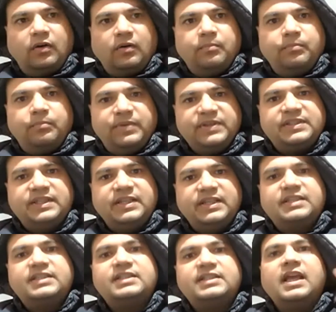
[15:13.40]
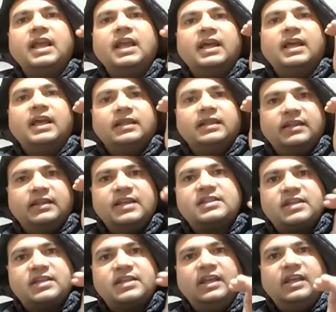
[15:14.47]
business, they
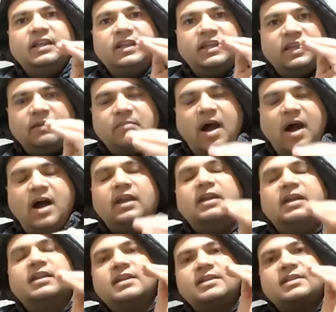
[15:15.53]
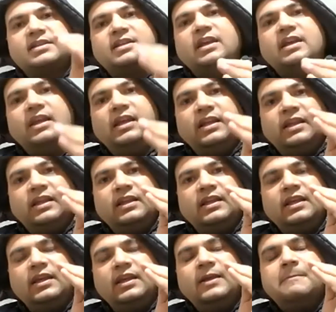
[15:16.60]
stay in the market, they stay in
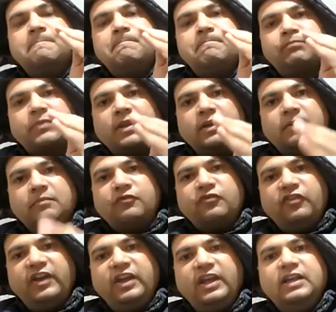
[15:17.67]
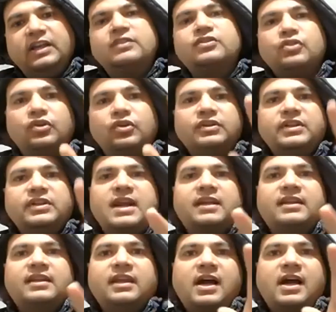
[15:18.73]
the field, so that
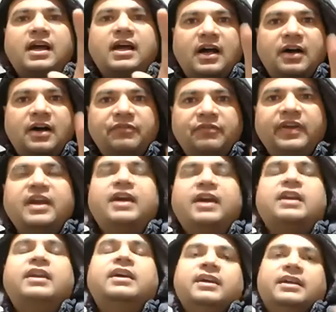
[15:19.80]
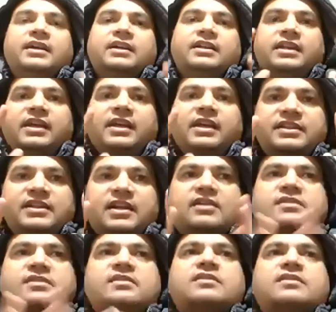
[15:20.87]
they are aware. They
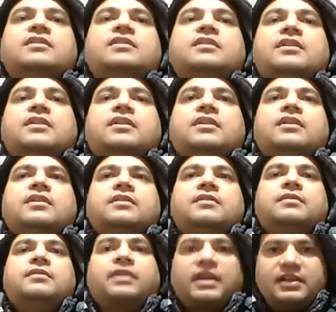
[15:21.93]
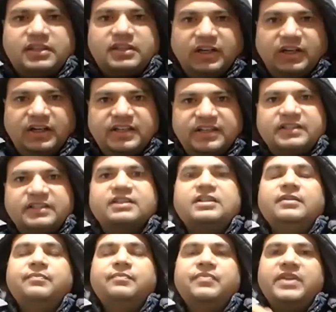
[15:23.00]
just trusted the
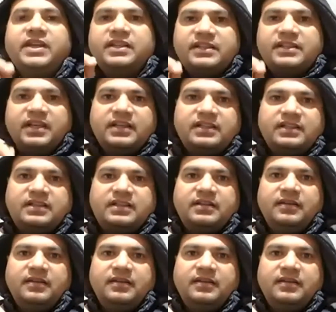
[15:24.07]
system, they just